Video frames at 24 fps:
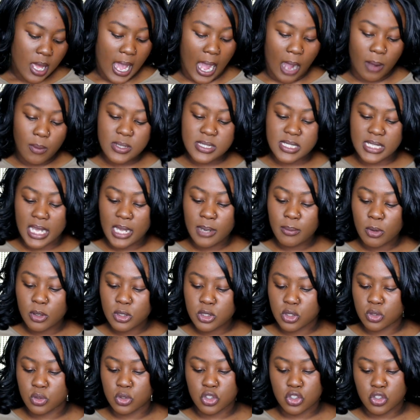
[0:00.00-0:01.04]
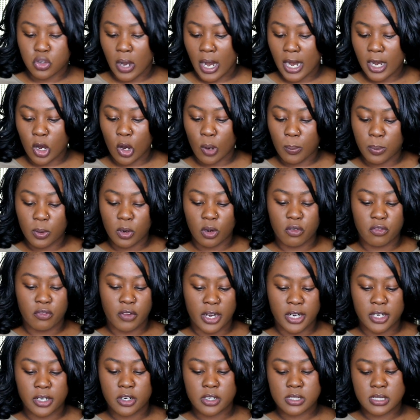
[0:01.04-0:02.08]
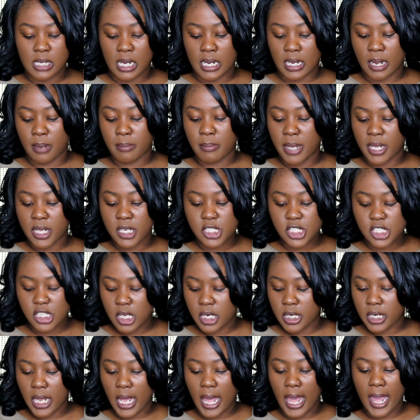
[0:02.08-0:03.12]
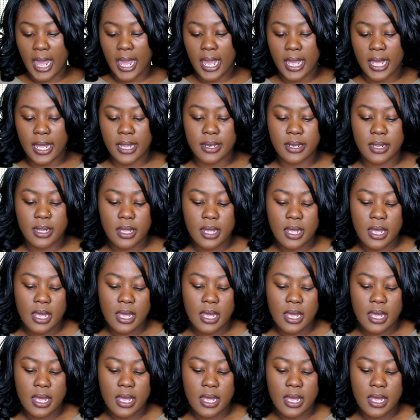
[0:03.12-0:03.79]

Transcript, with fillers: I was able to try a couple of vendors like I mentioned, and